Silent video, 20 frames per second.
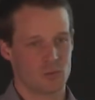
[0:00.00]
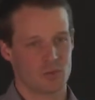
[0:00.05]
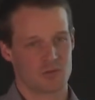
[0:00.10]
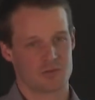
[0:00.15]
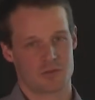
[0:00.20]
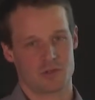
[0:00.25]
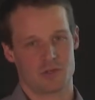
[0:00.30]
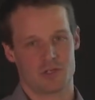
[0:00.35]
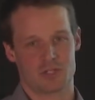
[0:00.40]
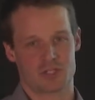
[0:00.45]

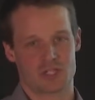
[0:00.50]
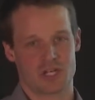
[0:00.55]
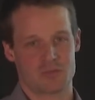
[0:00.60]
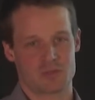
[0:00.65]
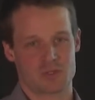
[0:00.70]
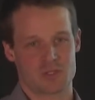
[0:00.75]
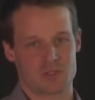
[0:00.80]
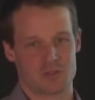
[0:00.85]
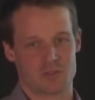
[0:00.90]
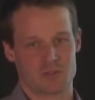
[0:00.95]
with colored
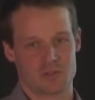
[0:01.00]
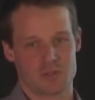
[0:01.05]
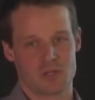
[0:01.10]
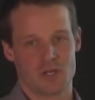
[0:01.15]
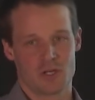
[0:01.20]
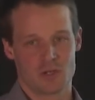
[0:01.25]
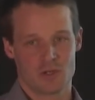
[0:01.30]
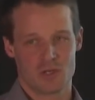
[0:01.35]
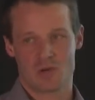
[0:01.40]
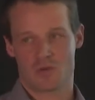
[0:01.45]
gemstones,
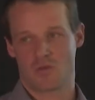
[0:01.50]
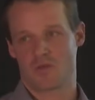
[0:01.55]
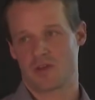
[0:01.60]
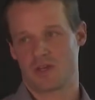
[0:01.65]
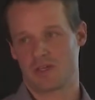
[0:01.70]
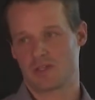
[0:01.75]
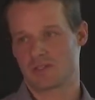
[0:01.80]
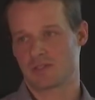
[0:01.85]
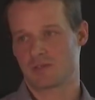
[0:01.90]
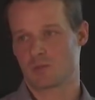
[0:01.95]
you're
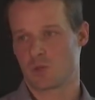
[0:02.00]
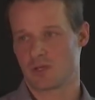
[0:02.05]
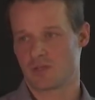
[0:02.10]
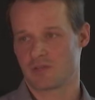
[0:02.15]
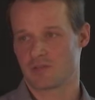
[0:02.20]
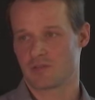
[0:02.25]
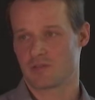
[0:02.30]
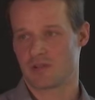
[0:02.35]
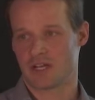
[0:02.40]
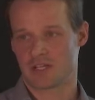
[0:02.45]
faced
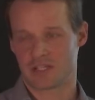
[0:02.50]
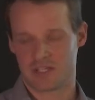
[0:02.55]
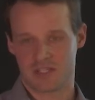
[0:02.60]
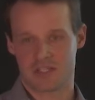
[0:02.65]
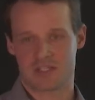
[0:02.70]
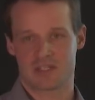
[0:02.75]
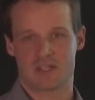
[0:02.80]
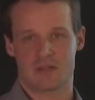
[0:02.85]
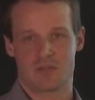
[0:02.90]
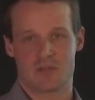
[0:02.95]
with
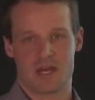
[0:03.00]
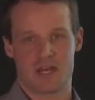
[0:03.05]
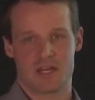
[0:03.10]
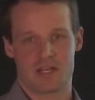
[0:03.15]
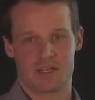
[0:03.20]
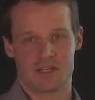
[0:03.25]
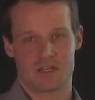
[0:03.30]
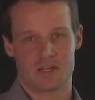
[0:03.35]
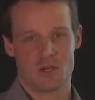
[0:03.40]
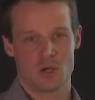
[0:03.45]
artisanal
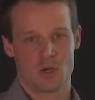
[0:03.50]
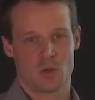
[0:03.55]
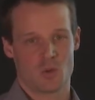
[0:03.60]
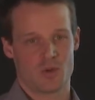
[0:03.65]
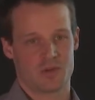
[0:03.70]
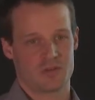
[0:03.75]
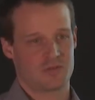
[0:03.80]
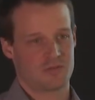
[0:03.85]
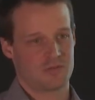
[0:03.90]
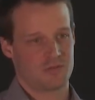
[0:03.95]
mining,
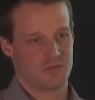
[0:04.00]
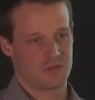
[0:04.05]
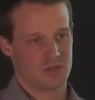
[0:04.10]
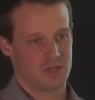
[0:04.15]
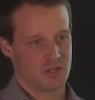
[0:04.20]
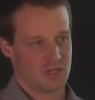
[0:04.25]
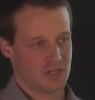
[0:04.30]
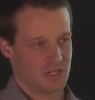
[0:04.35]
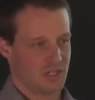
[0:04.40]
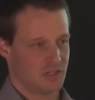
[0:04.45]
with
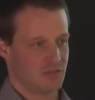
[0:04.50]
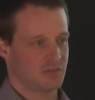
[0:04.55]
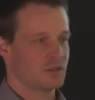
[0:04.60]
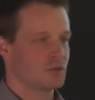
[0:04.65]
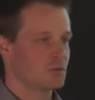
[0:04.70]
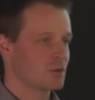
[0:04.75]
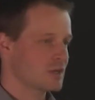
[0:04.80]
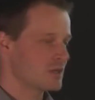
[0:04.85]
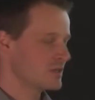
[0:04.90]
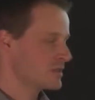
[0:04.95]

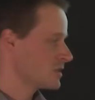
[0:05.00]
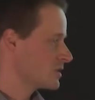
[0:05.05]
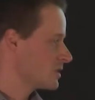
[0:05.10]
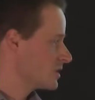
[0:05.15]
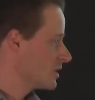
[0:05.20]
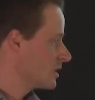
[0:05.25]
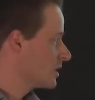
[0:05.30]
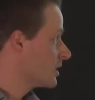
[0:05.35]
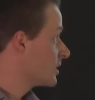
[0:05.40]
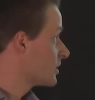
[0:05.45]
individuals
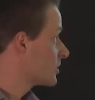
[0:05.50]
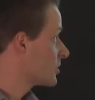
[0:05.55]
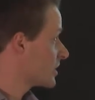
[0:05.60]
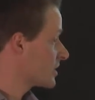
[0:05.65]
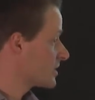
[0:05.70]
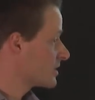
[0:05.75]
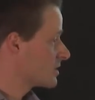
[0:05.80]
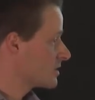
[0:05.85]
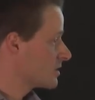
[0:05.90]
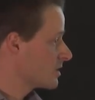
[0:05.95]

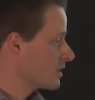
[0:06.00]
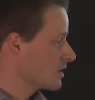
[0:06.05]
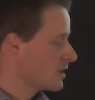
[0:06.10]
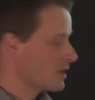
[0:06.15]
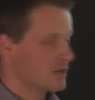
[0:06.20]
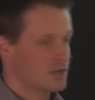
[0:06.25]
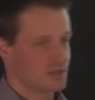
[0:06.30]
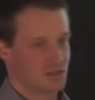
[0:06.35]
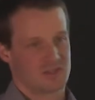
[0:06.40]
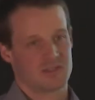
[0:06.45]
just
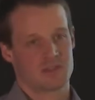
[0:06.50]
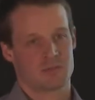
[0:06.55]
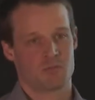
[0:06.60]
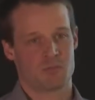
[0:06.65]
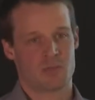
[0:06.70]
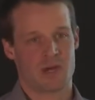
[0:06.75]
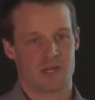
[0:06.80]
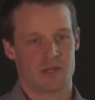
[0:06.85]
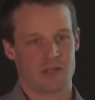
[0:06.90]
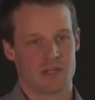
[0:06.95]

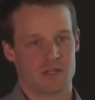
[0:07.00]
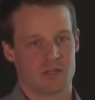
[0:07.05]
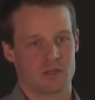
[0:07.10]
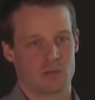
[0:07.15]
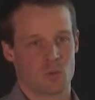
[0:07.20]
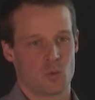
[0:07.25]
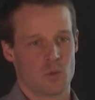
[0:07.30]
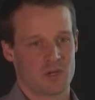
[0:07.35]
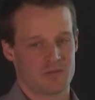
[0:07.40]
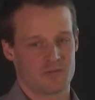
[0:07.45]
mining
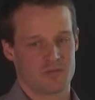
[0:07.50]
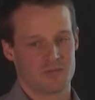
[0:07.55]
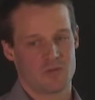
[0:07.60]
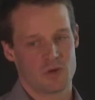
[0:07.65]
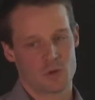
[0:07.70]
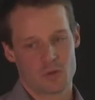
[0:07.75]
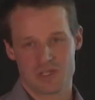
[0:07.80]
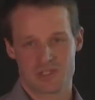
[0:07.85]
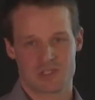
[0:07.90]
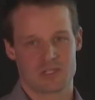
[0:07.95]
with
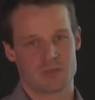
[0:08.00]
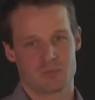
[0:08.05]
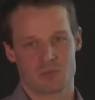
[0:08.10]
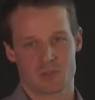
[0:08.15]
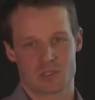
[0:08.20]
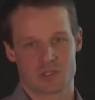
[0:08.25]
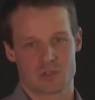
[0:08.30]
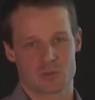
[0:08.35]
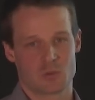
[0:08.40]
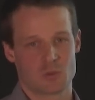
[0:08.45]
very
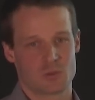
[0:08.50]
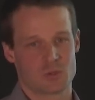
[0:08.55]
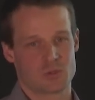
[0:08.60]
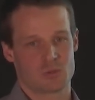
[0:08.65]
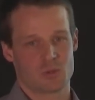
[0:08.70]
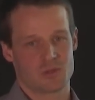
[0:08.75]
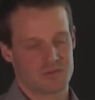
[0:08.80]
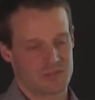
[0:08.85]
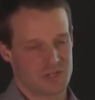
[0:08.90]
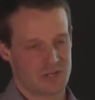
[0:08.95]
simple tools
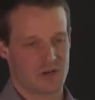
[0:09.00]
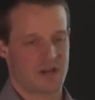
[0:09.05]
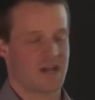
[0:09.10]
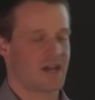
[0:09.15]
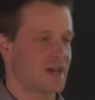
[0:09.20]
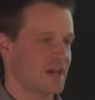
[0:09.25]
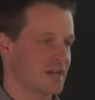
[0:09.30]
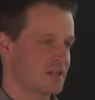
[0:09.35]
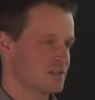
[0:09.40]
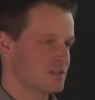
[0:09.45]
with their
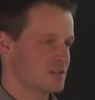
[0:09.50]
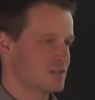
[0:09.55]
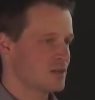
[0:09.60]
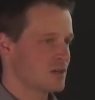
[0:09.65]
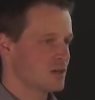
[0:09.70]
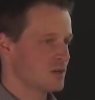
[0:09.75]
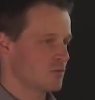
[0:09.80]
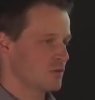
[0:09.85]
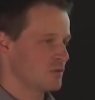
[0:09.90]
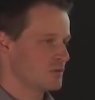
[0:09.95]
hands,
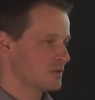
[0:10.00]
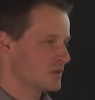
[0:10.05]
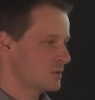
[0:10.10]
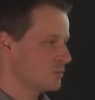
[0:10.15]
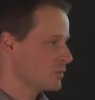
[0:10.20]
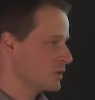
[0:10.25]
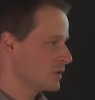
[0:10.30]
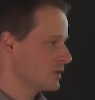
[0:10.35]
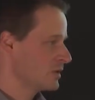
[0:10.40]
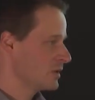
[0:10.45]
with
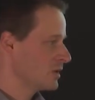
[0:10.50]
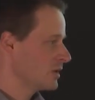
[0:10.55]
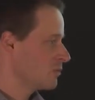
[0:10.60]
simple